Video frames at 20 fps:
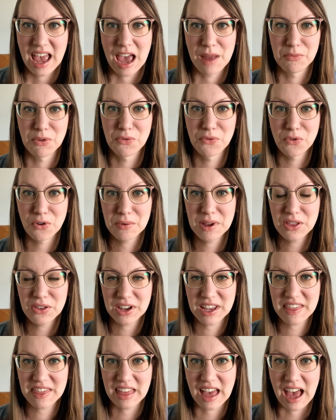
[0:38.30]
And before we
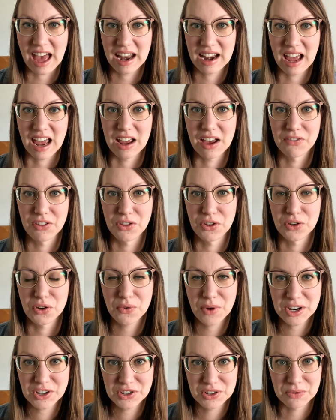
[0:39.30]
look at that, I have a little
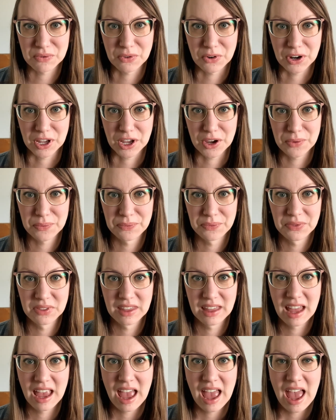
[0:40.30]
question for you.
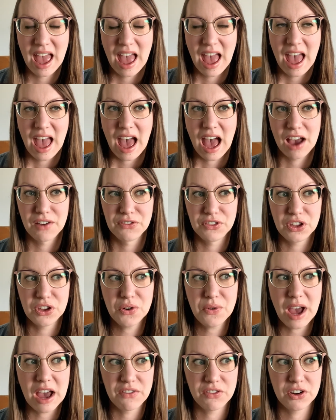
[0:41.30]
Have
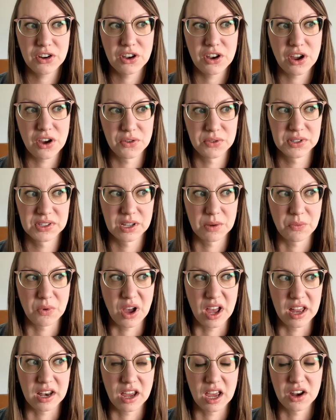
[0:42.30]
you ever known
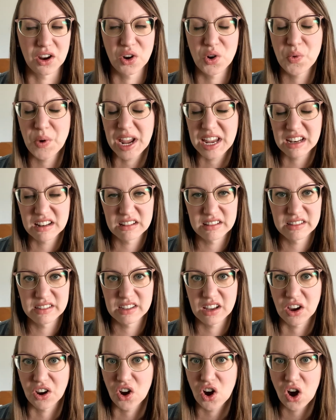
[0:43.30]
someone, an acquaintance,
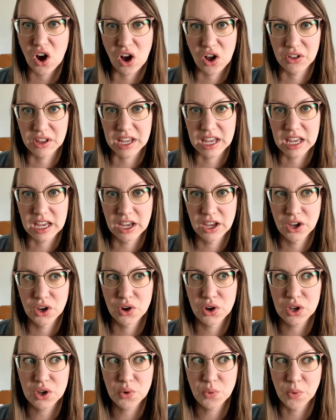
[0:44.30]
a colleague,
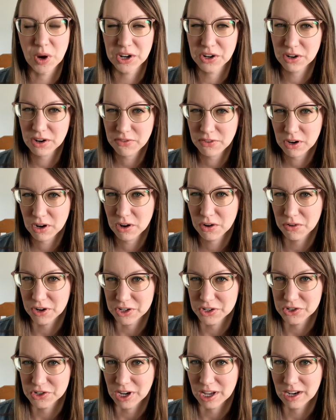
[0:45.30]
who you wonder if they're a
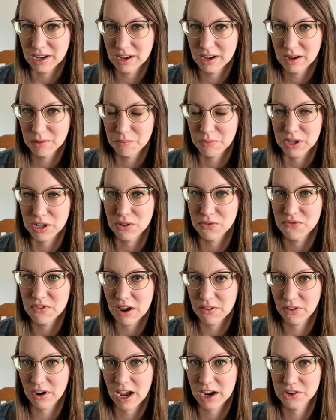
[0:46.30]
Christian, but you've
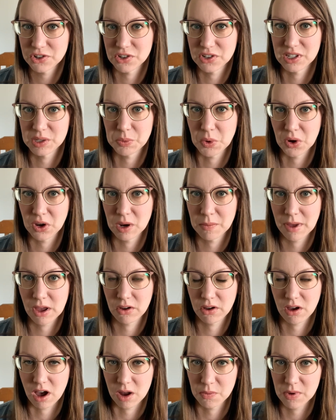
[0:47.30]
never actually spoken about
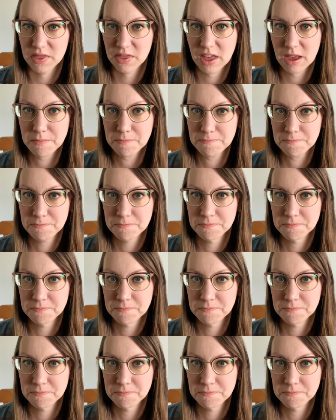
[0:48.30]
God with them?